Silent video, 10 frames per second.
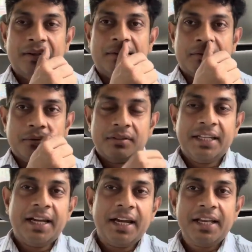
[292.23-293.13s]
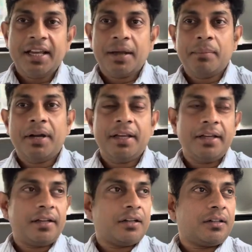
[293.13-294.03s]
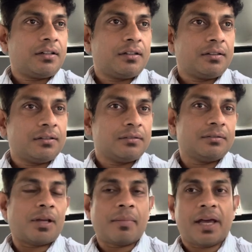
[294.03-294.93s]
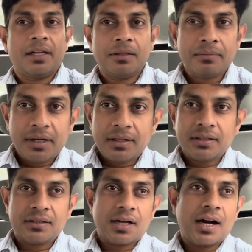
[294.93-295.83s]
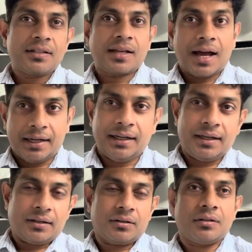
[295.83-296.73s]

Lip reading: So CKD-MBD, the management starts early.